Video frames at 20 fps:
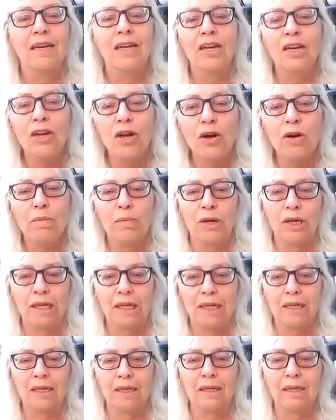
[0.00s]

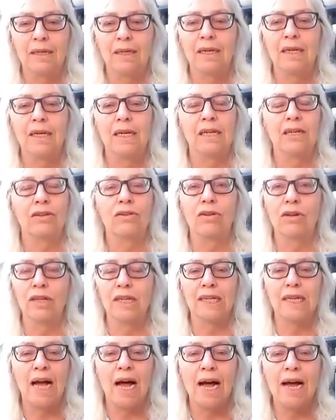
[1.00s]
Nobody's cholesterol
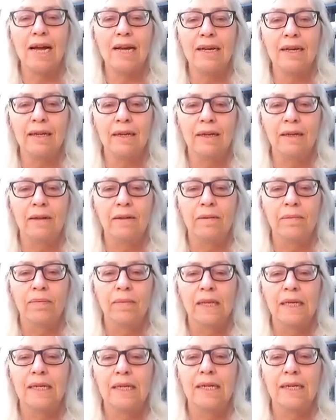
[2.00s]
is high.
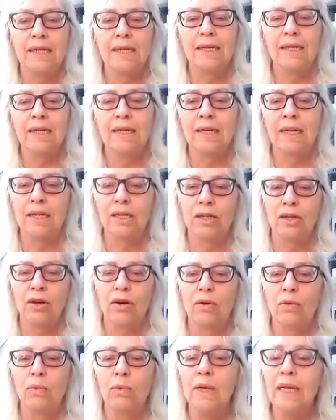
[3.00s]
Disease has
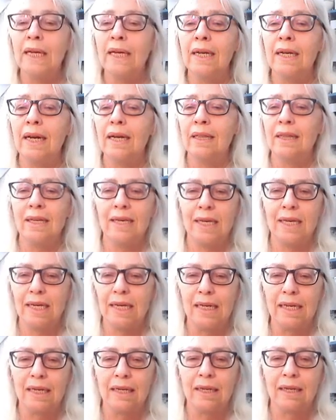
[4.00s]
gone weak at the
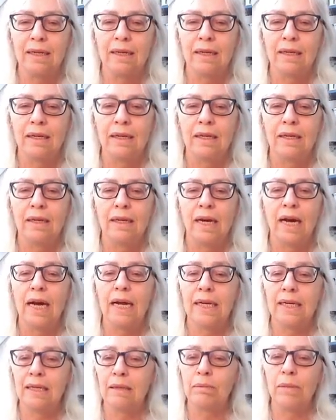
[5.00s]
knee. I
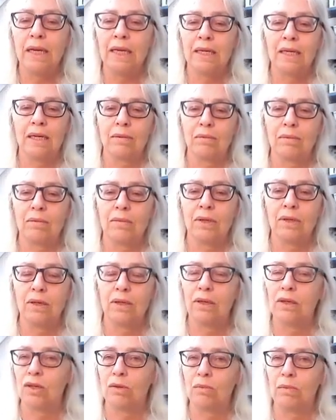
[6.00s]
expect him
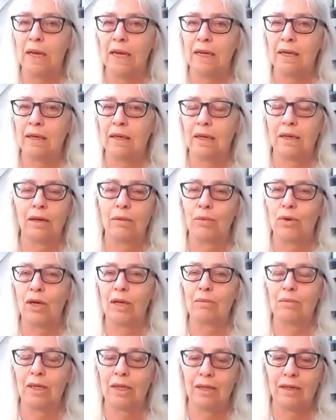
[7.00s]
to make an
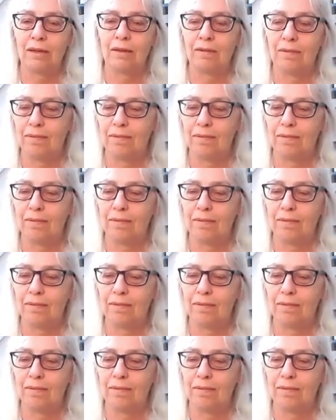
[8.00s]
appointment.